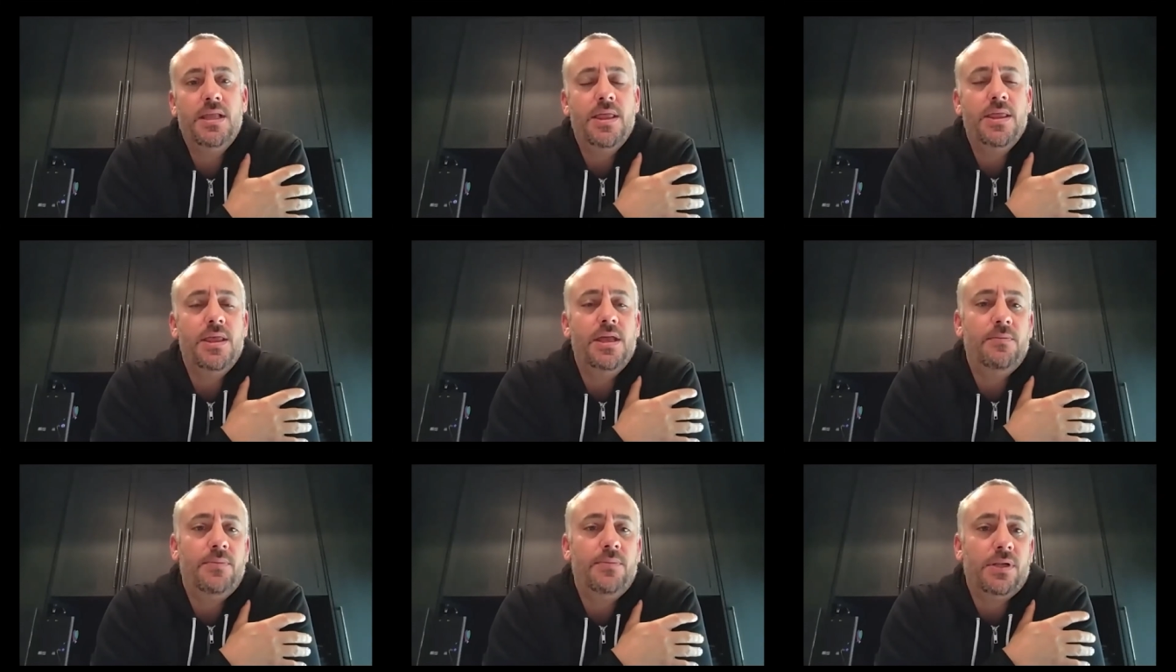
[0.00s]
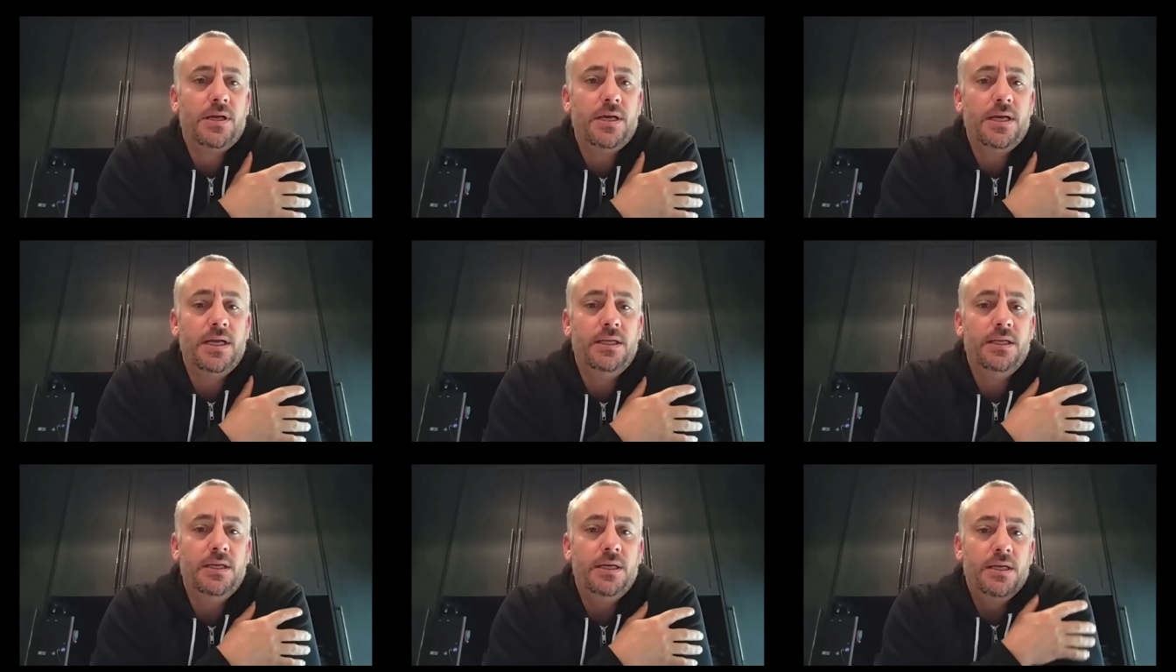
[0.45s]
and then
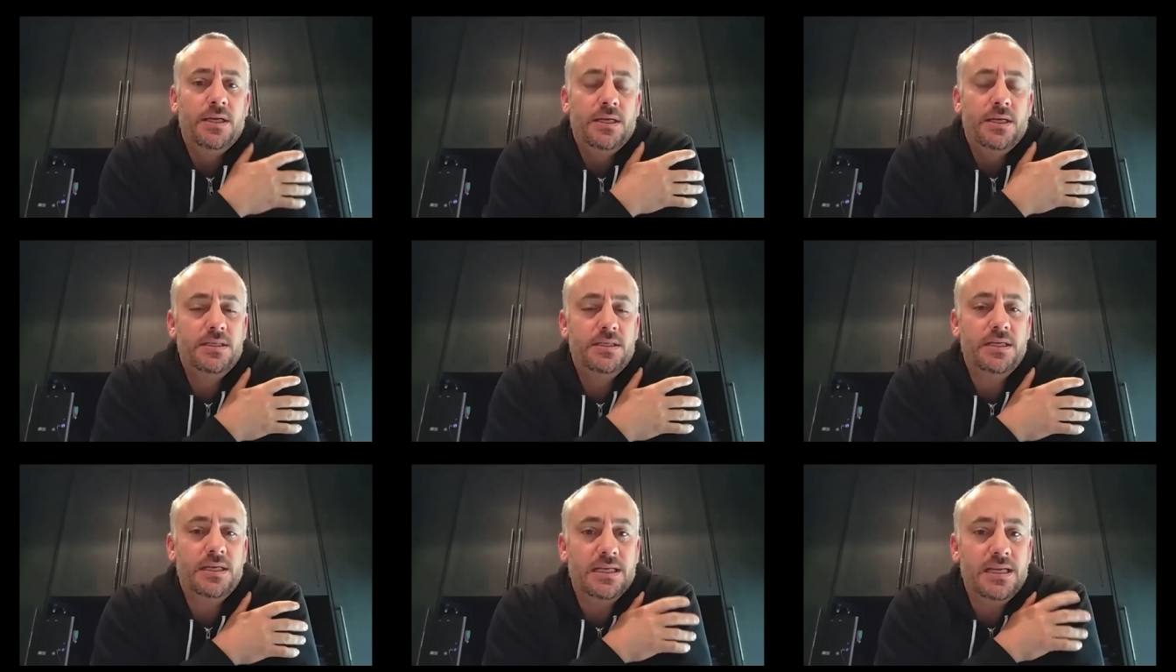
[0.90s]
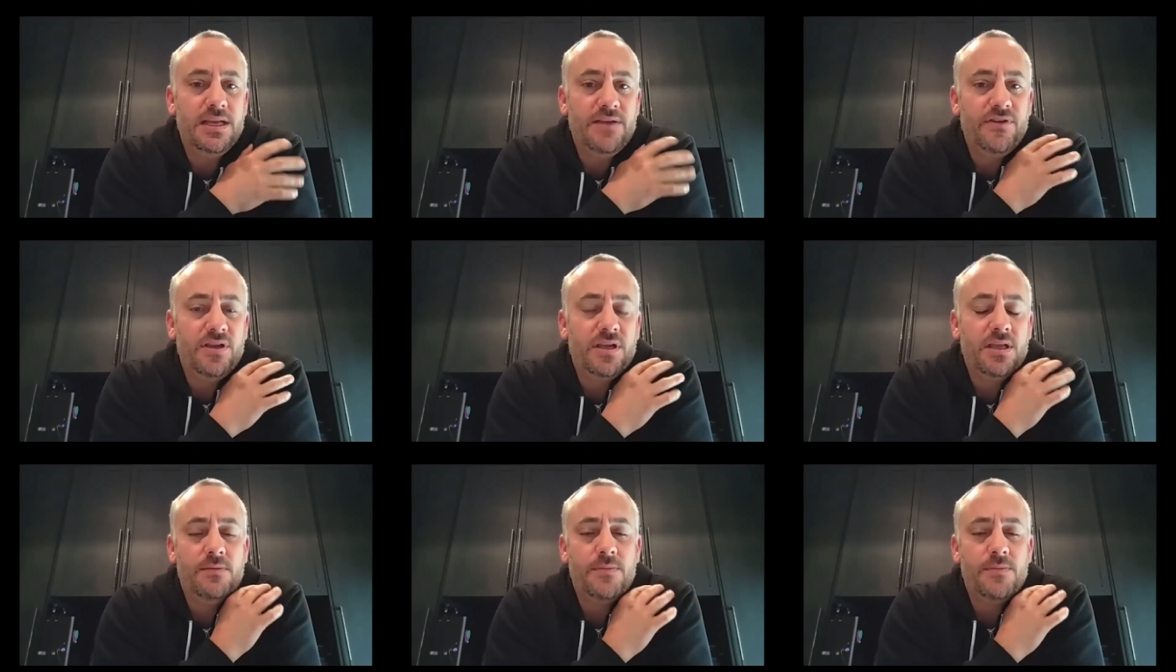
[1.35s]
applying
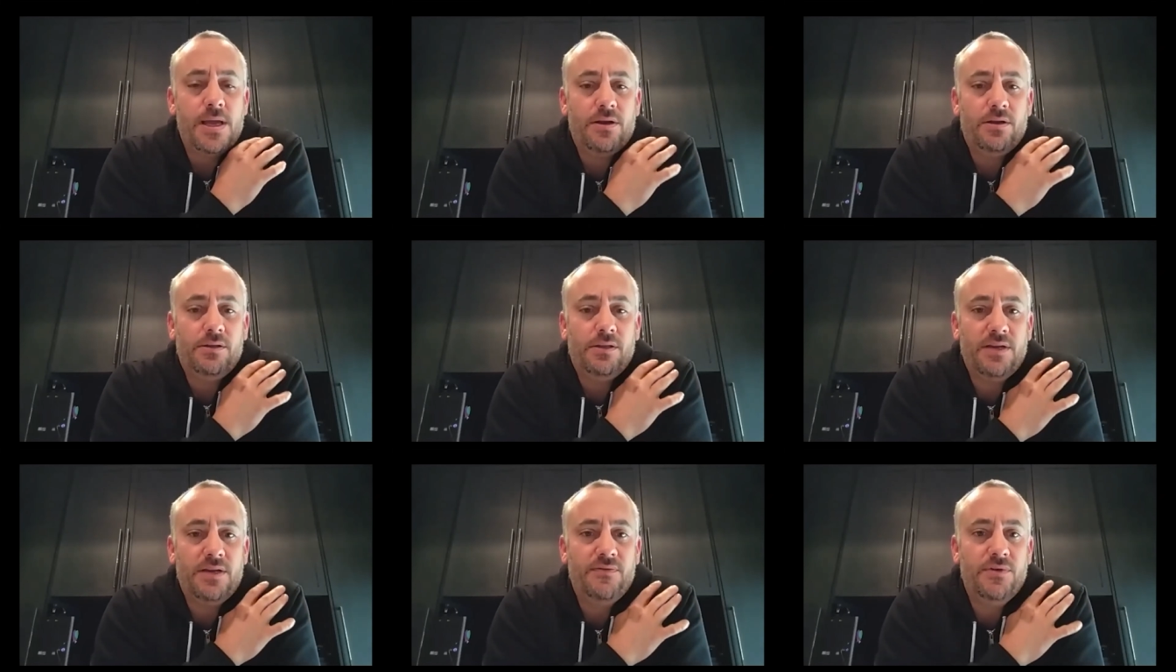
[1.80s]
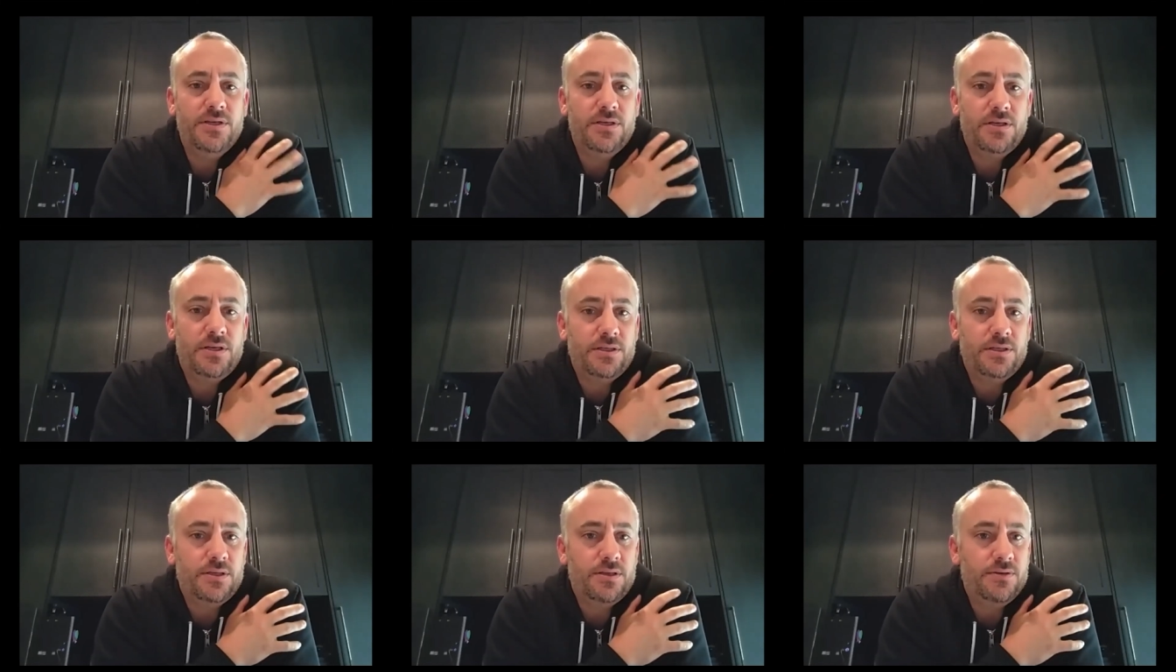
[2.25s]
significant amount of leverage
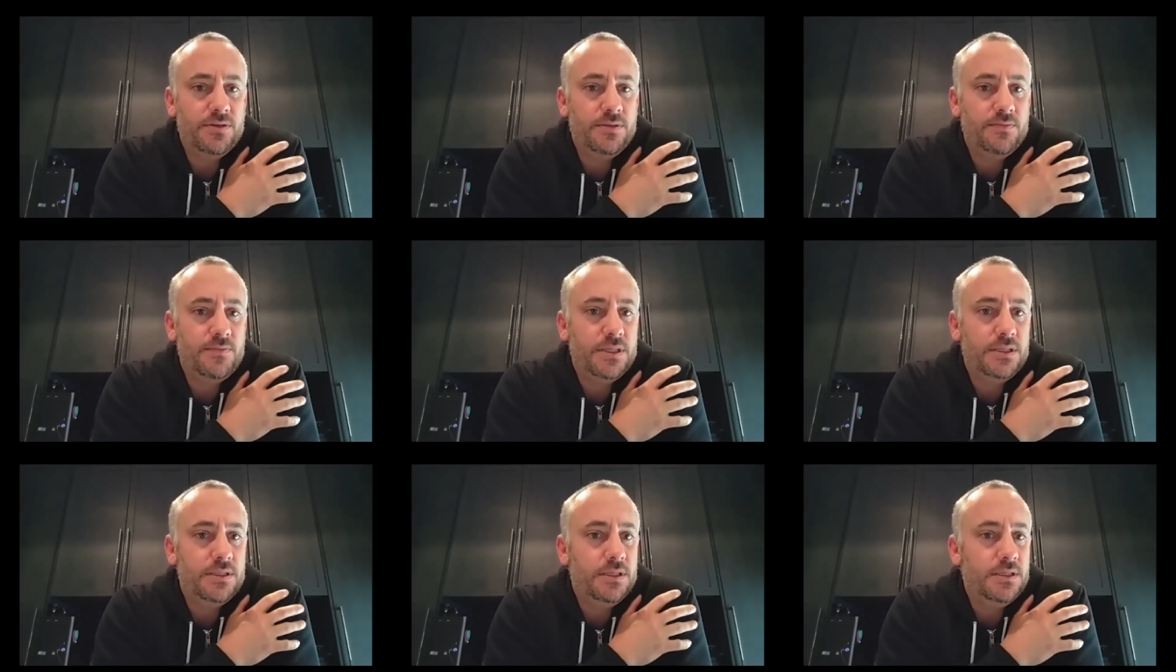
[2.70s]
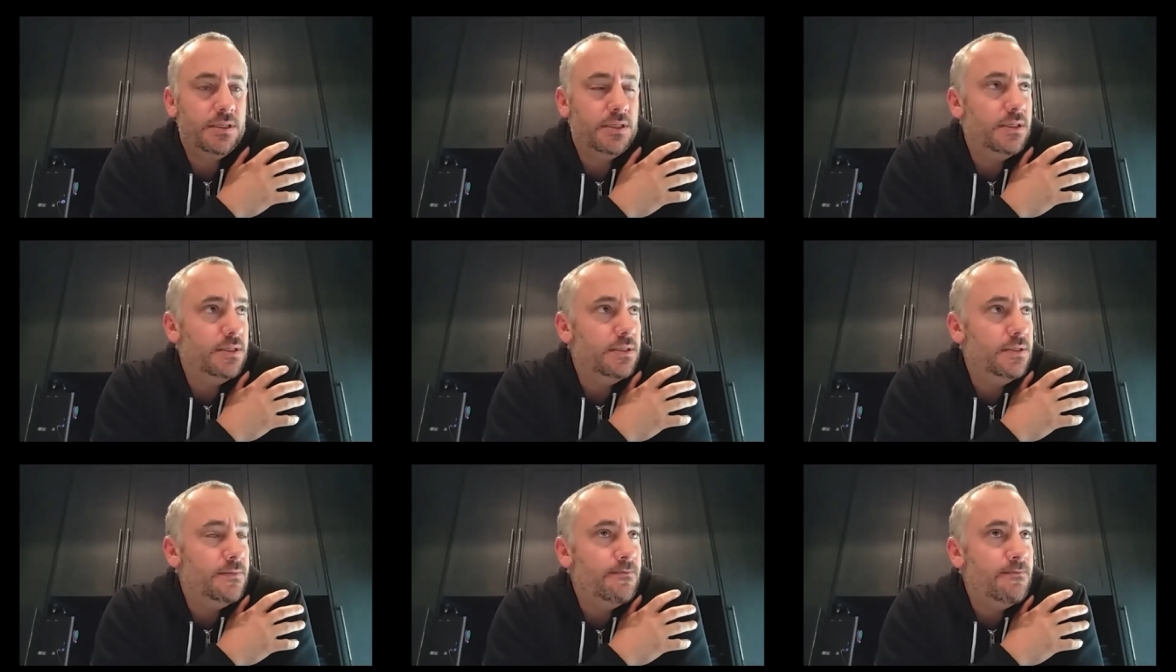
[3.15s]
onto those
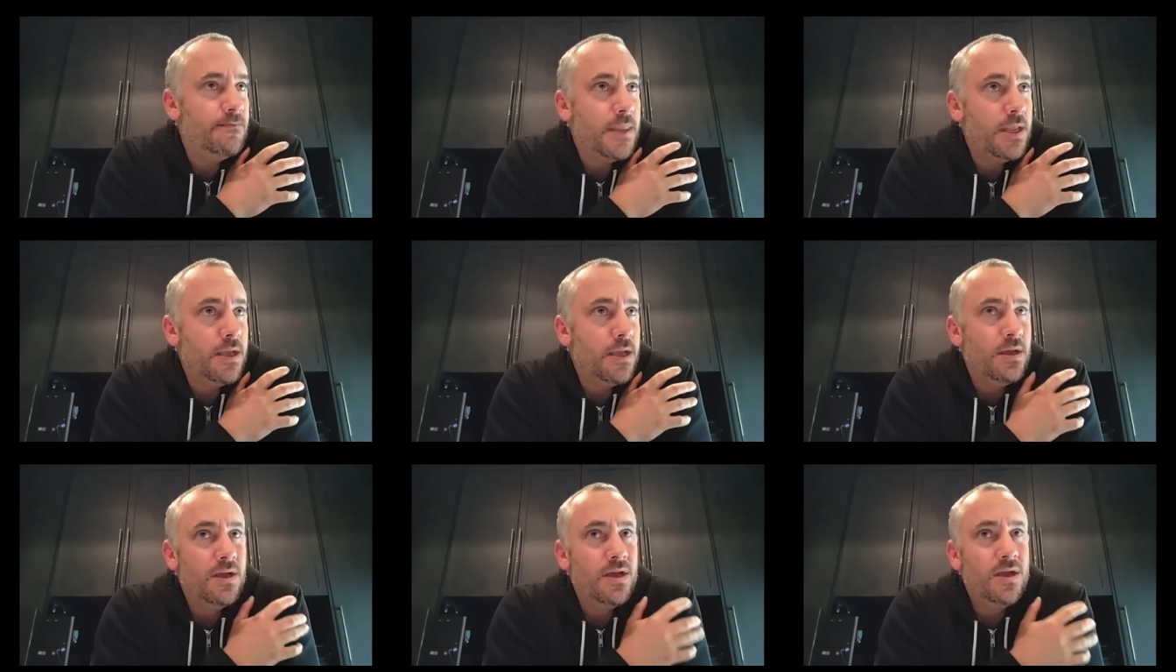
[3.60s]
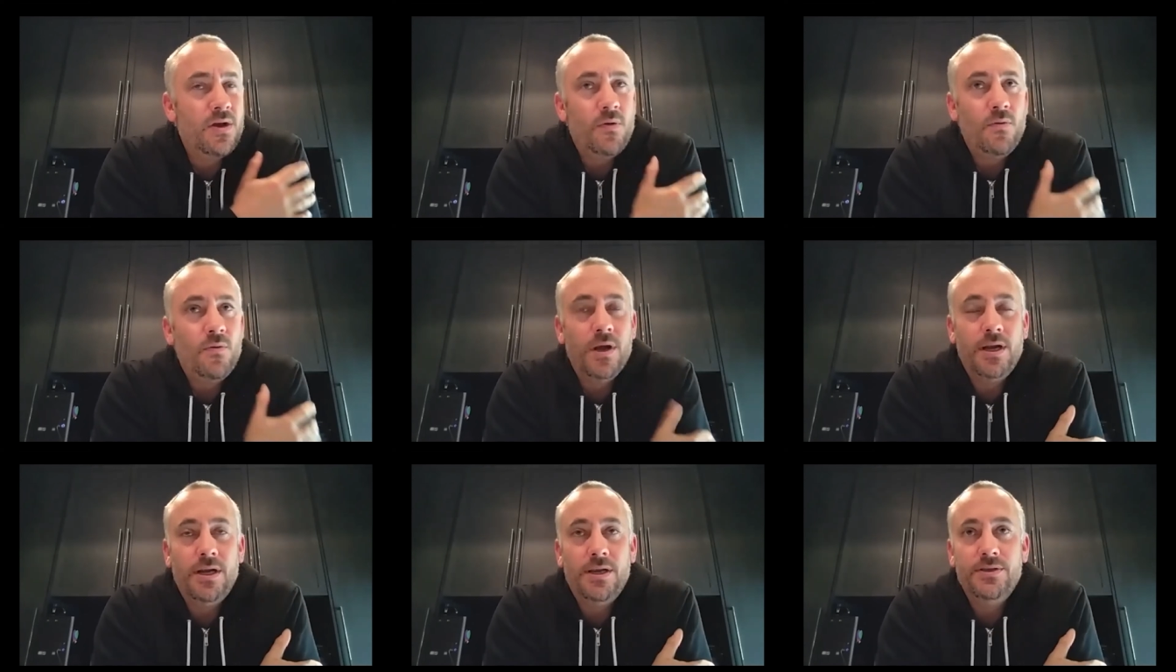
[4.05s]
businesses.
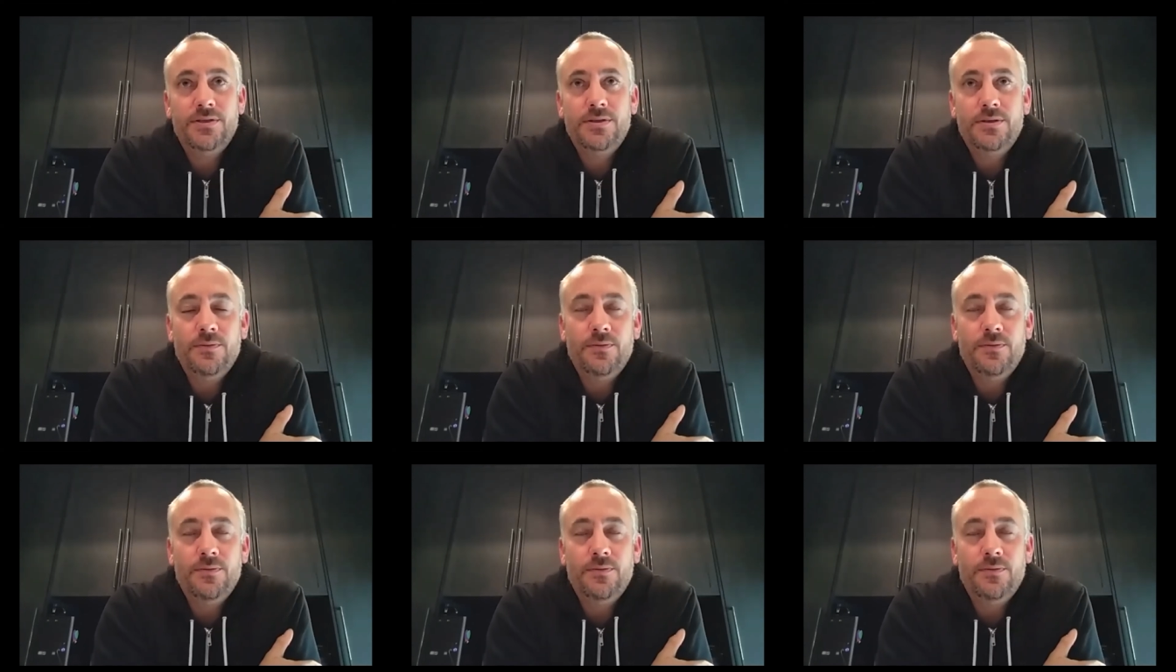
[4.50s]
Whereas